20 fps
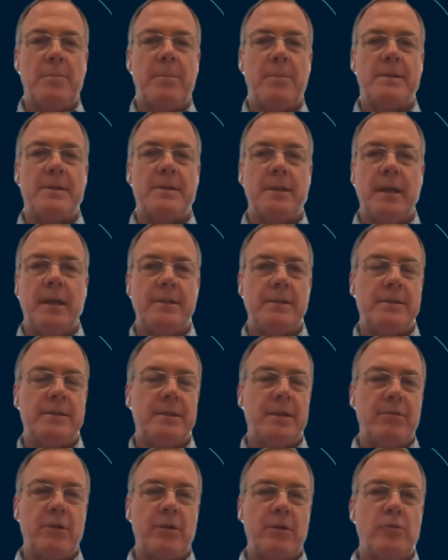That's very
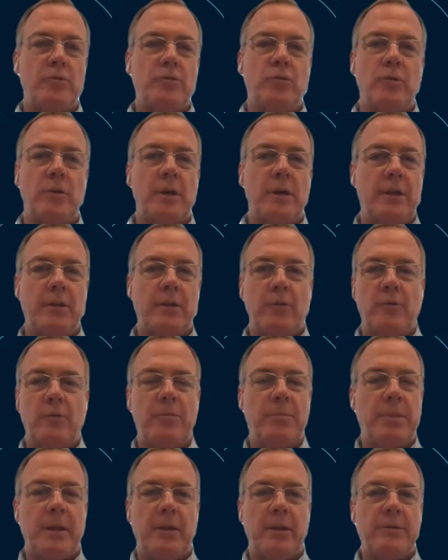important data, and that
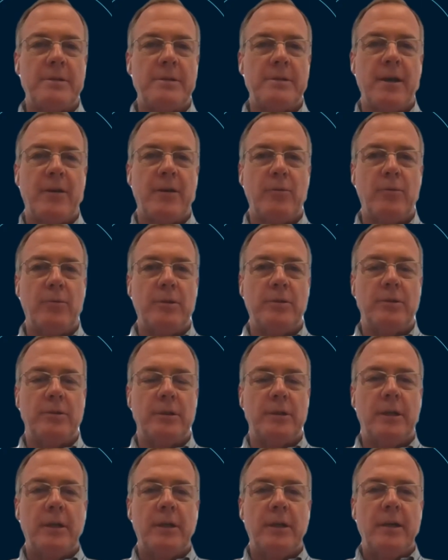shows us our capacity,